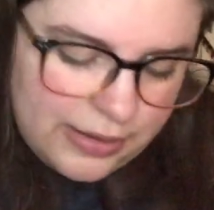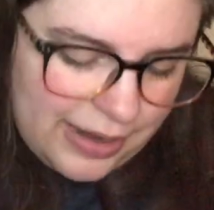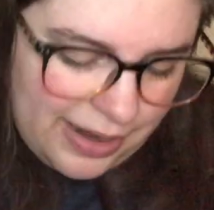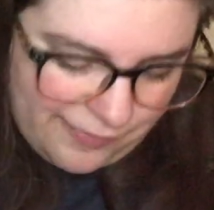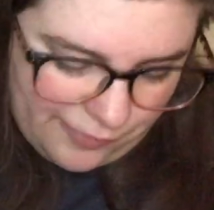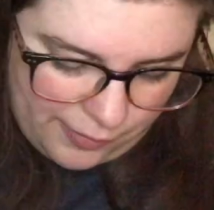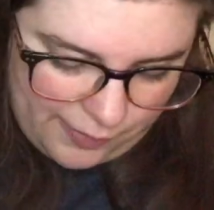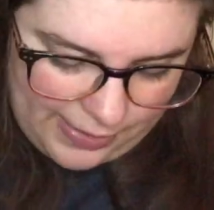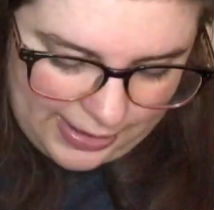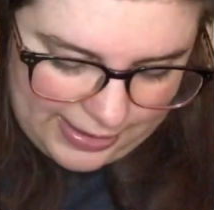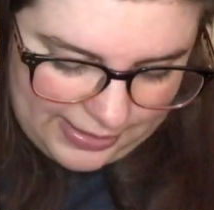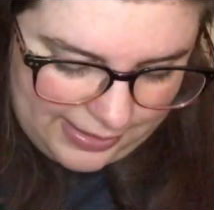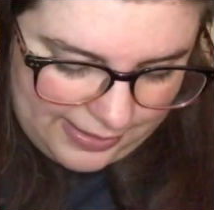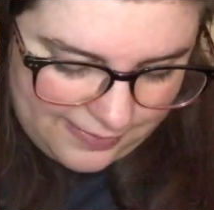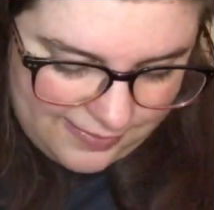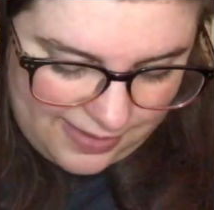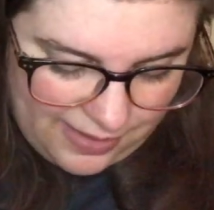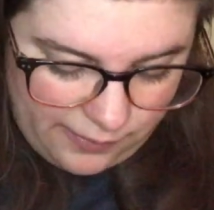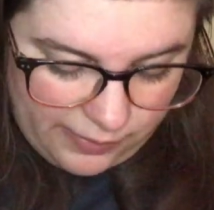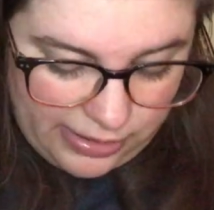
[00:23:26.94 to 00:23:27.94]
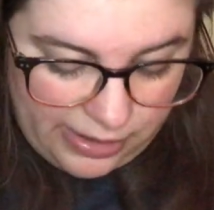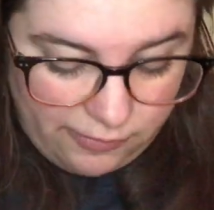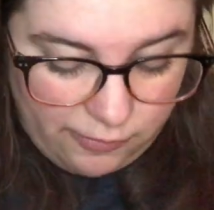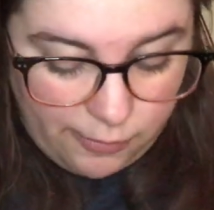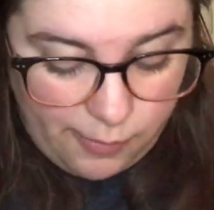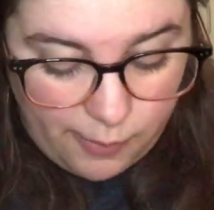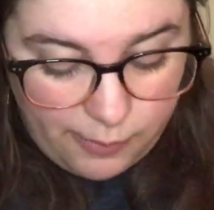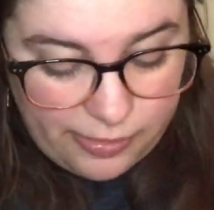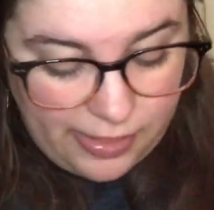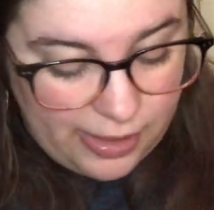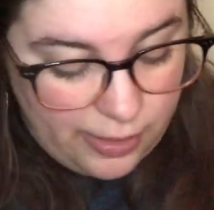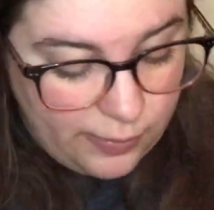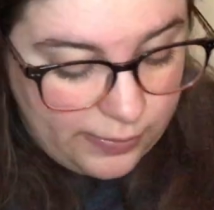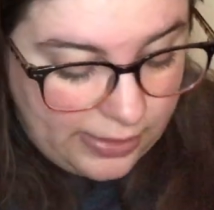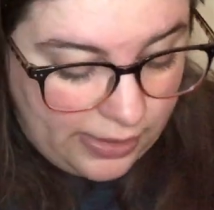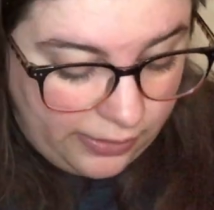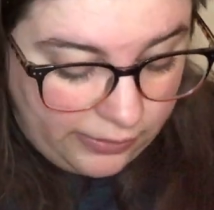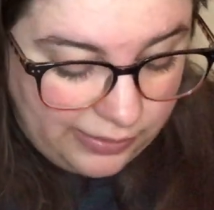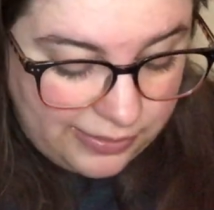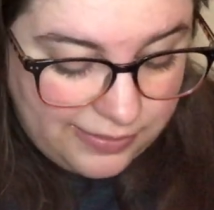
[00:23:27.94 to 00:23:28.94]
Never mind, I say, when I remember that
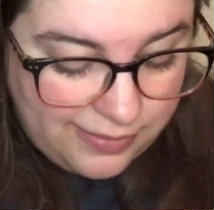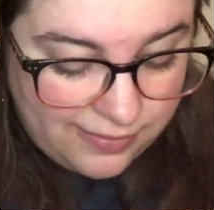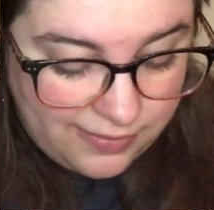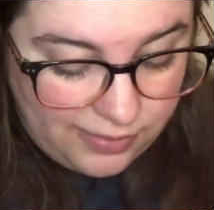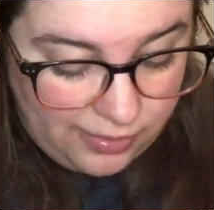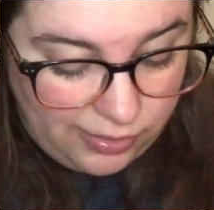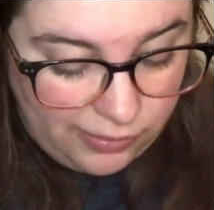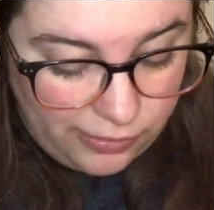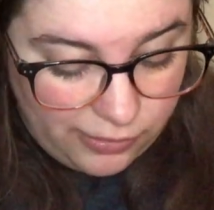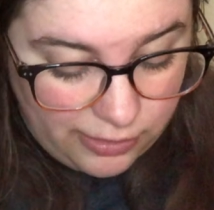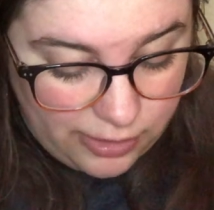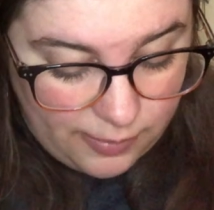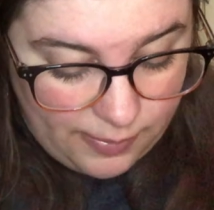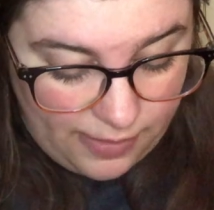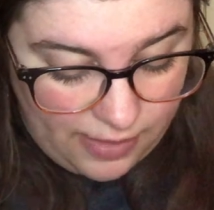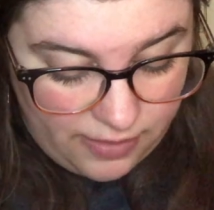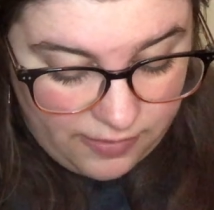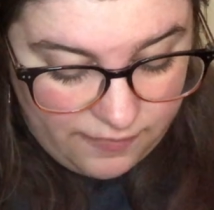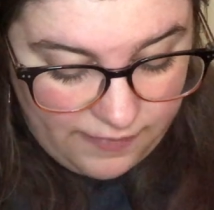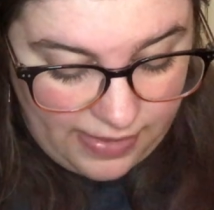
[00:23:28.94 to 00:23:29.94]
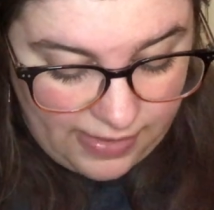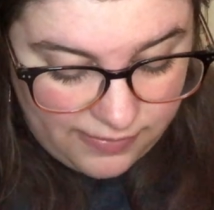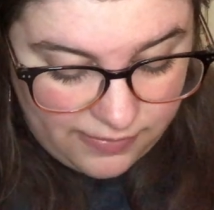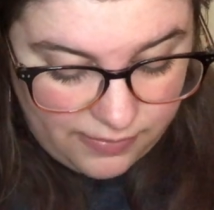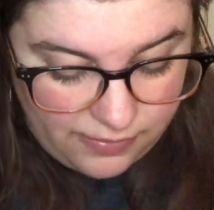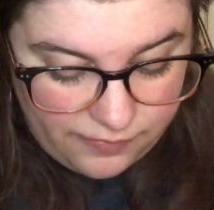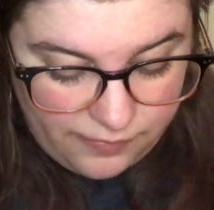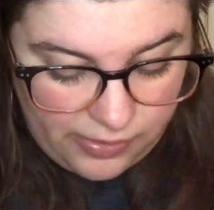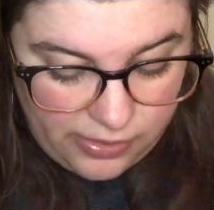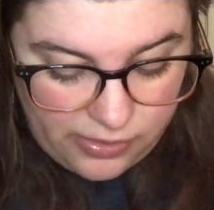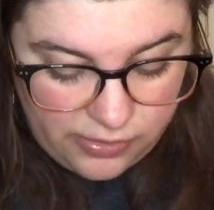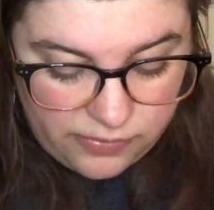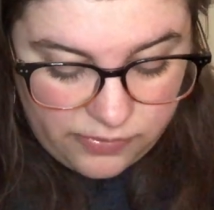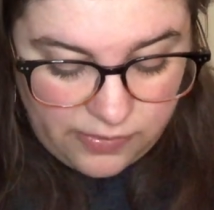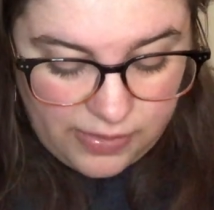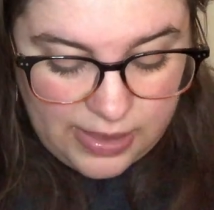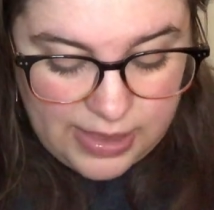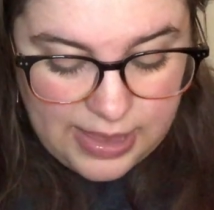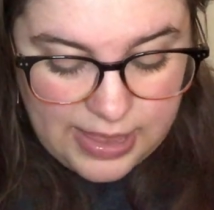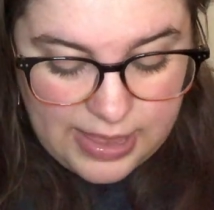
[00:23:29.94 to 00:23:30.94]
Gwenella doesn't learn about Vassilvars
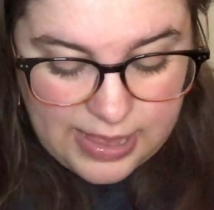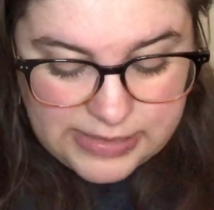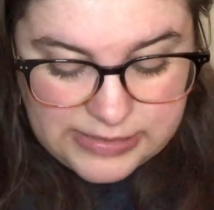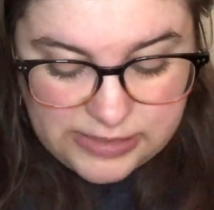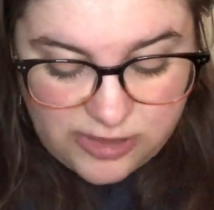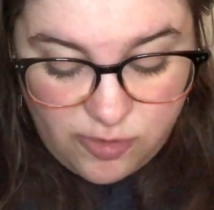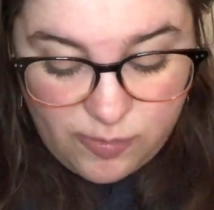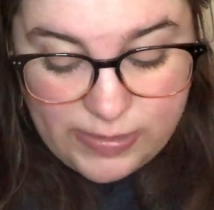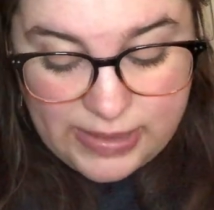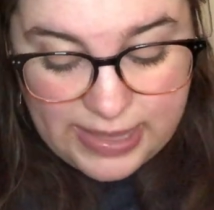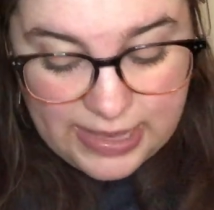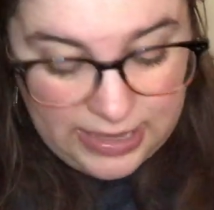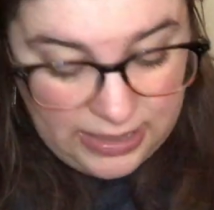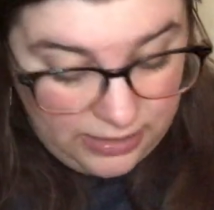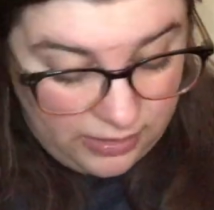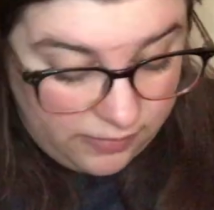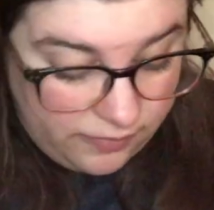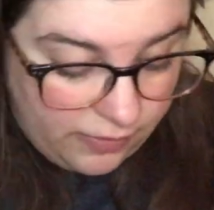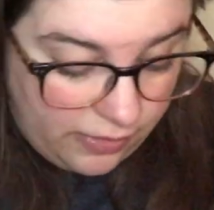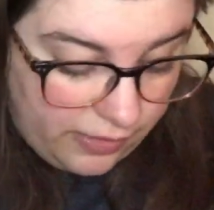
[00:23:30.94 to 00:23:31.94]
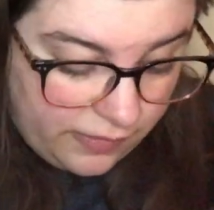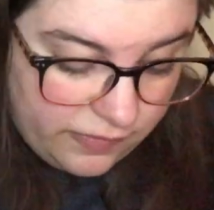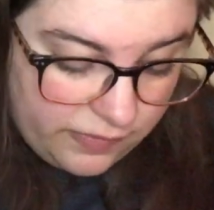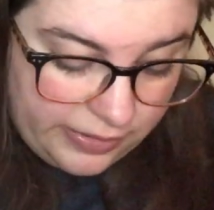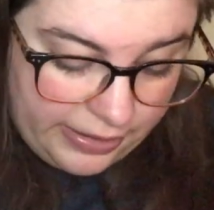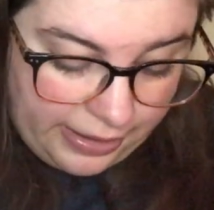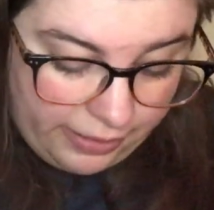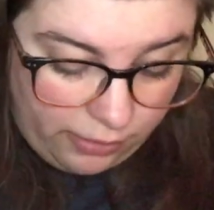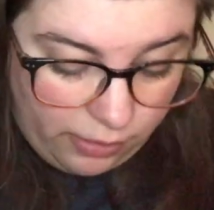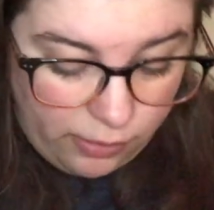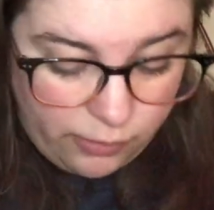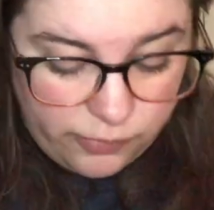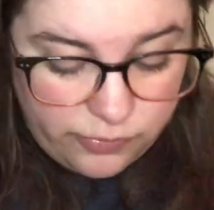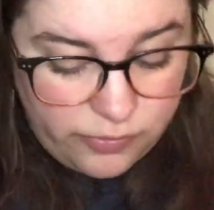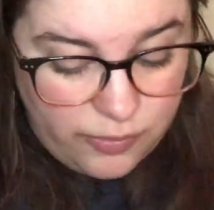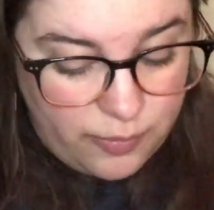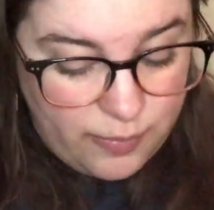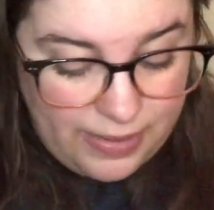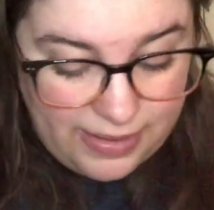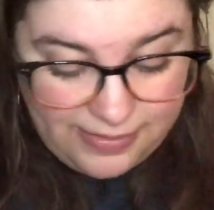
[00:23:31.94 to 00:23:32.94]
until the beginning of Hearts and Arrows,
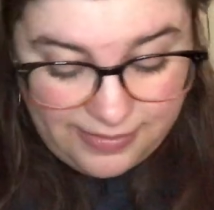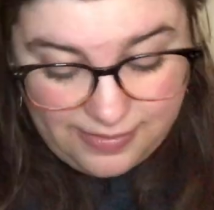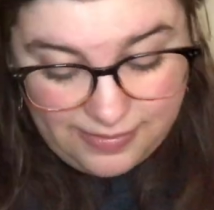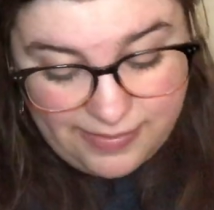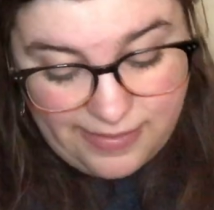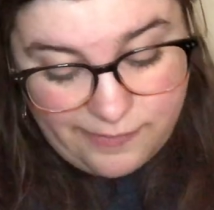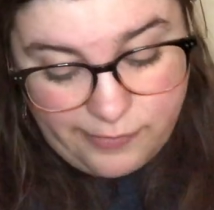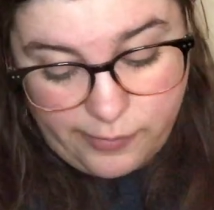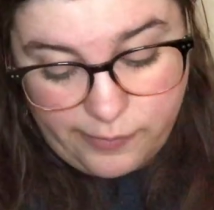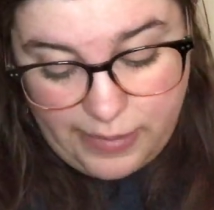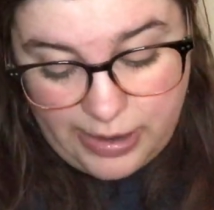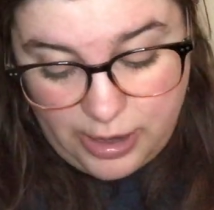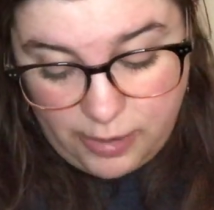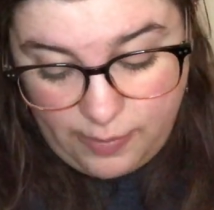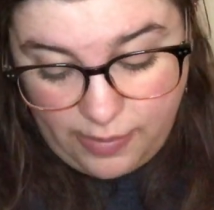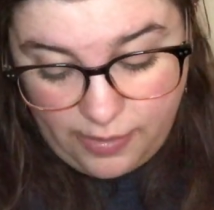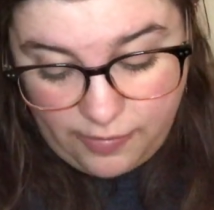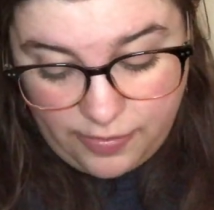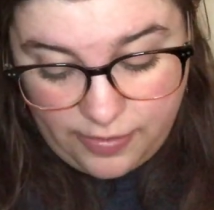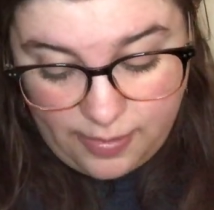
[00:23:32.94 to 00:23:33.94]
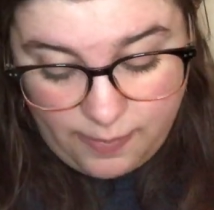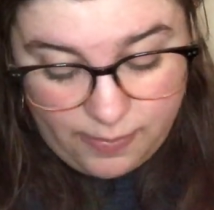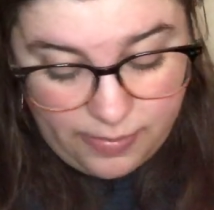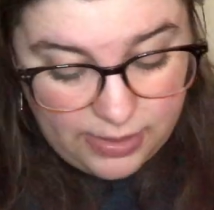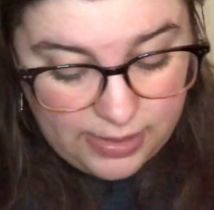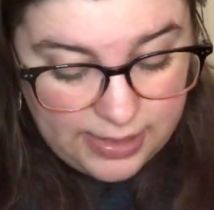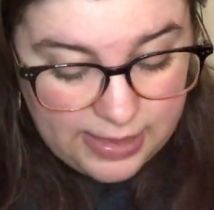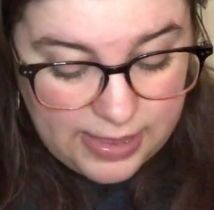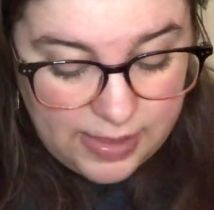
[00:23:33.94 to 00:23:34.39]
so Macy's never read about them.